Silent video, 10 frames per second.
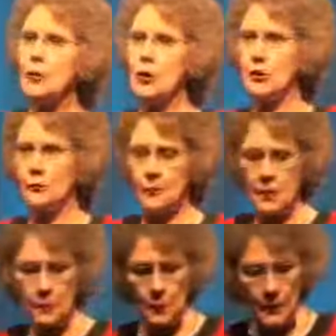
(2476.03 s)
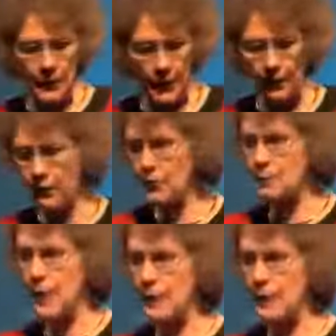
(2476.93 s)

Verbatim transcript: heard of people being out on the